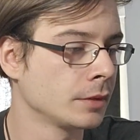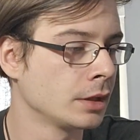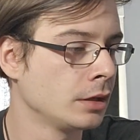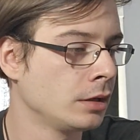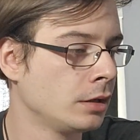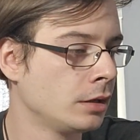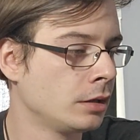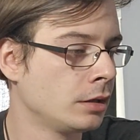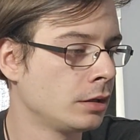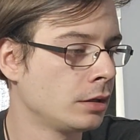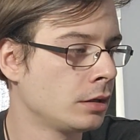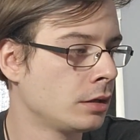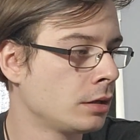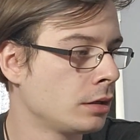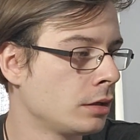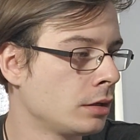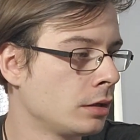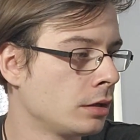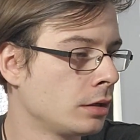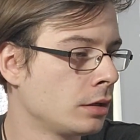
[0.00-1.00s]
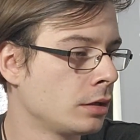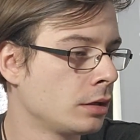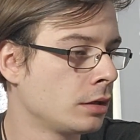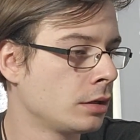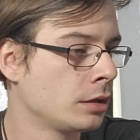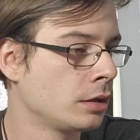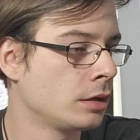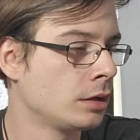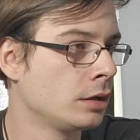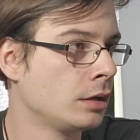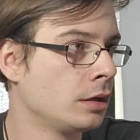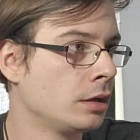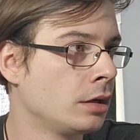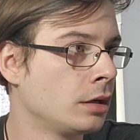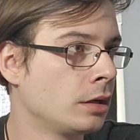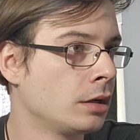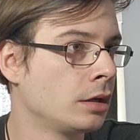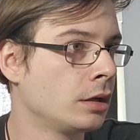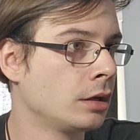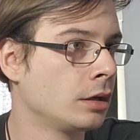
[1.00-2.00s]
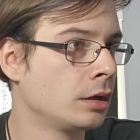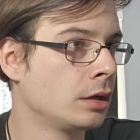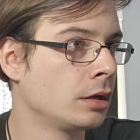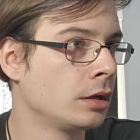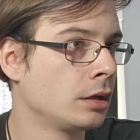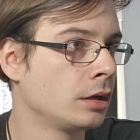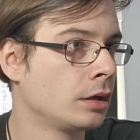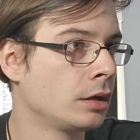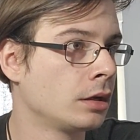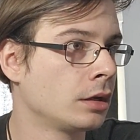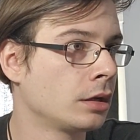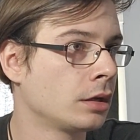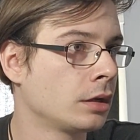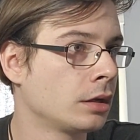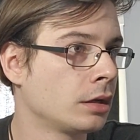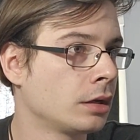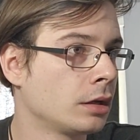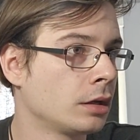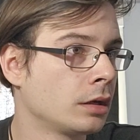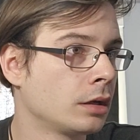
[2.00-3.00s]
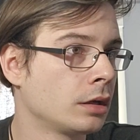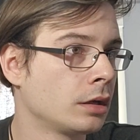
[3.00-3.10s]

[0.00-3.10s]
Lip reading: Nothing is said.